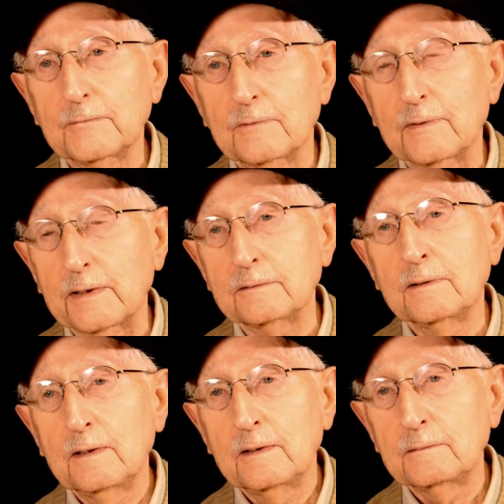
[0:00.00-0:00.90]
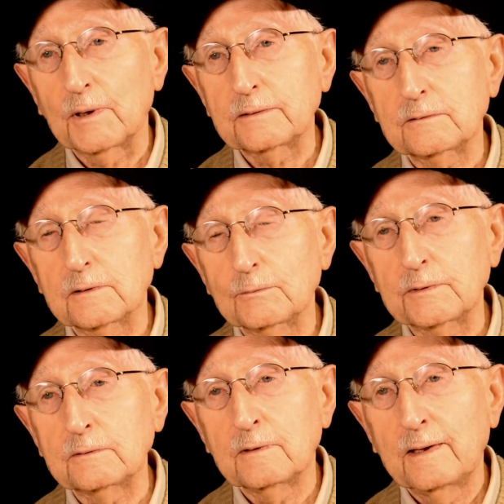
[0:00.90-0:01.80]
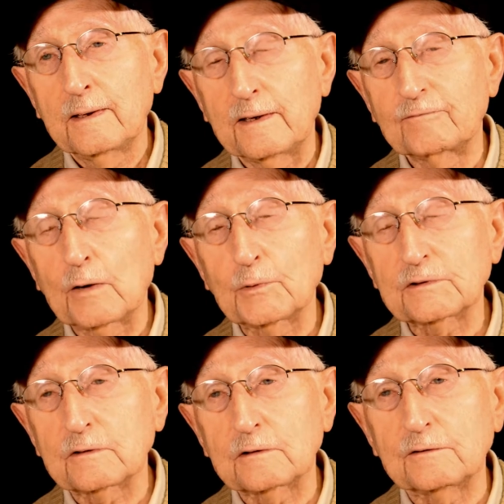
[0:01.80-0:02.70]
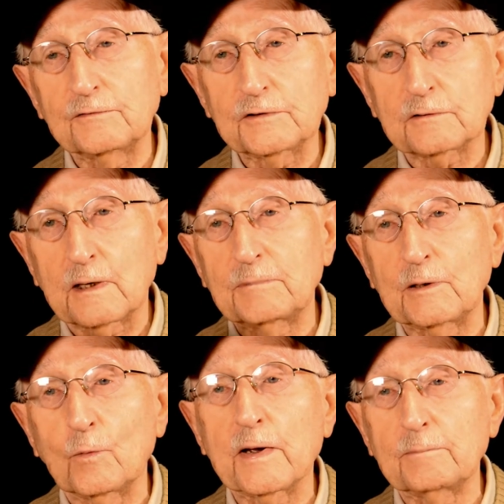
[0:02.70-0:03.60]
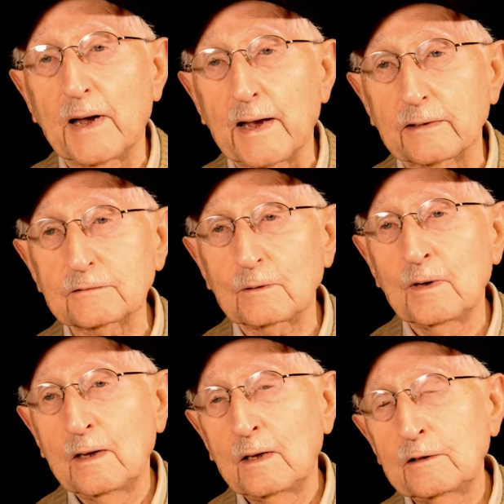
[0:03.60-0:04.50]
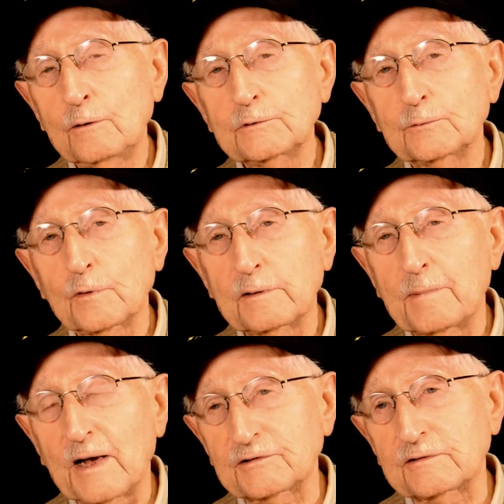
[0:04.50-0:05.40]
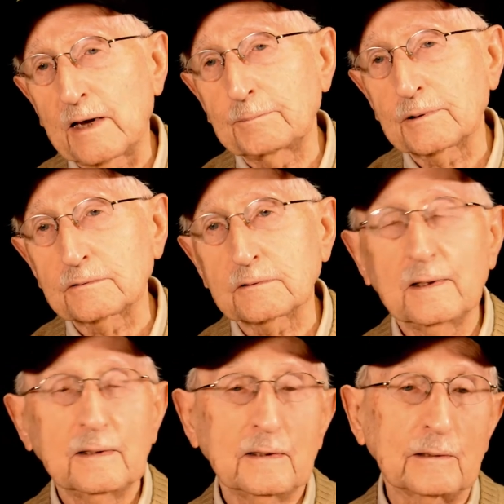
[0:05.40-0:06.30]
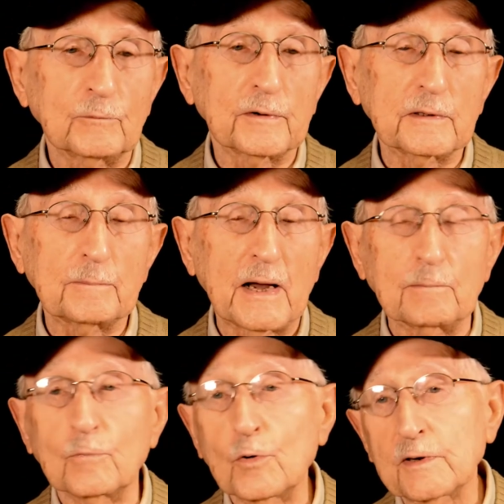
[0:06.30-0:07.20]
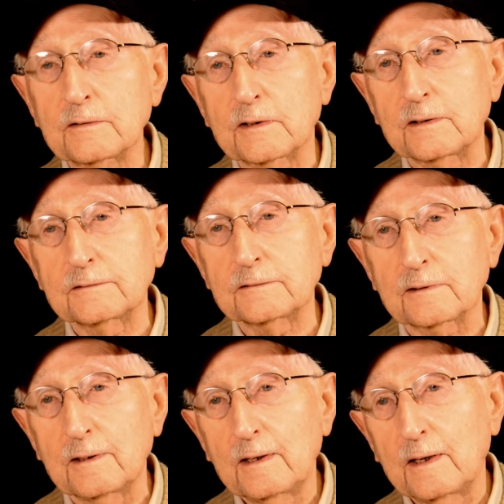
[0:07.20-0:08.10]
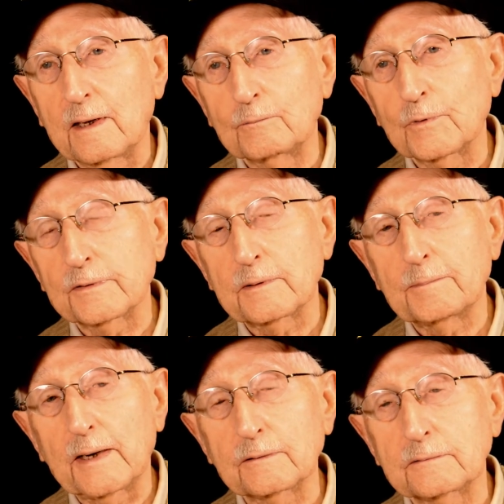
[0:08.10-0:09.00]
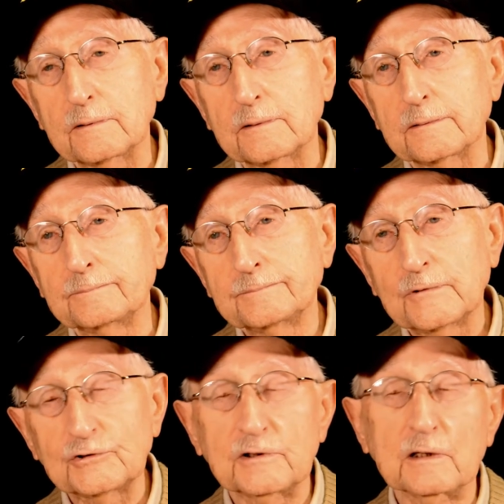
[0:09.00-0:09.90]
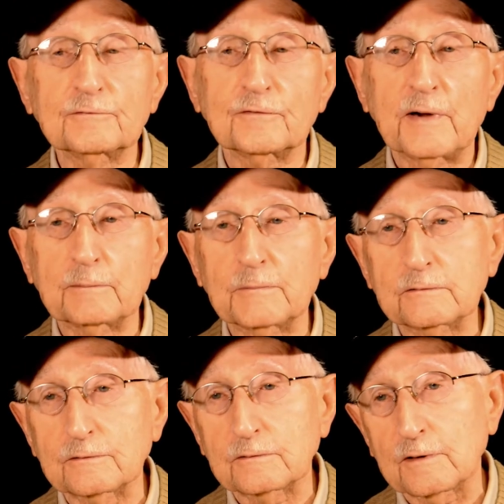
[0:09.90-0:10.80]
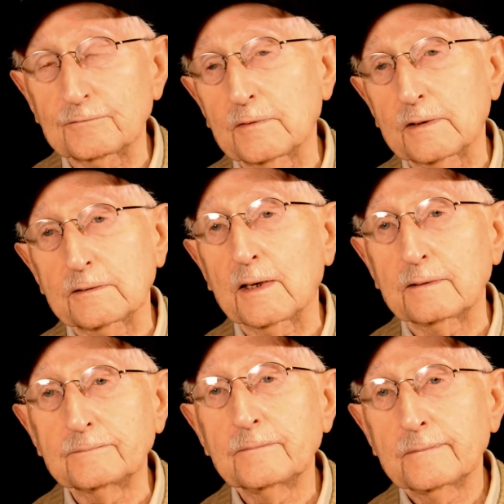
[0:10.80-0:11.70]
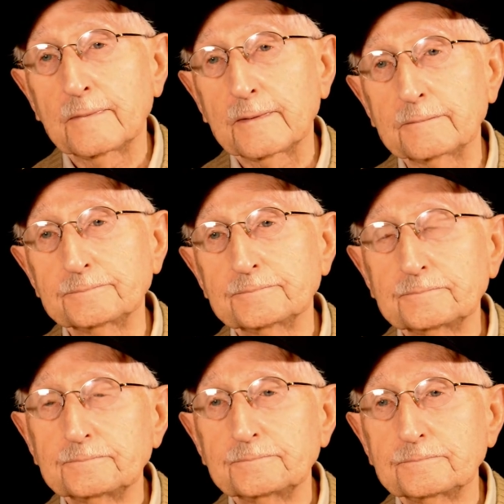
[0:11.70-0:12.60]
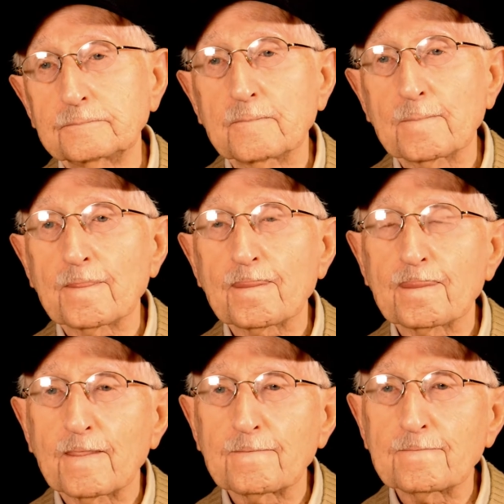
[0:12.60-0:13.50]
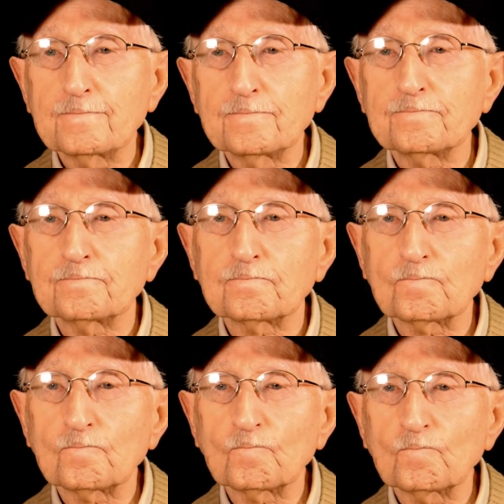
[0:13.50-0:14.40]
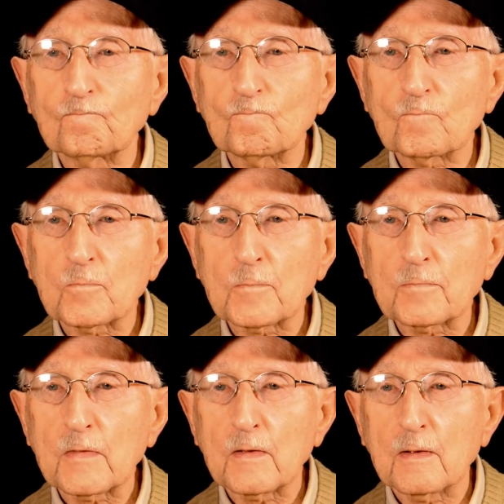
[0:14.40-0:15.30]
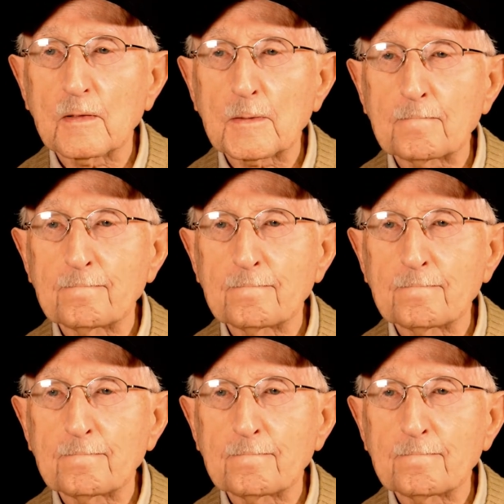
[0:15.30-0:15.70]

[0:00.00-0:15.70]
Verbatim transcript: Yeah. Right. Yeah, yeah. But if I was in a division, I'd be way back. So you're always worried about snipers and worried about mortar guns and worried about shell fragments. Sure. And stuff like that. Did you, in the headquarters section, did you run into any German contact?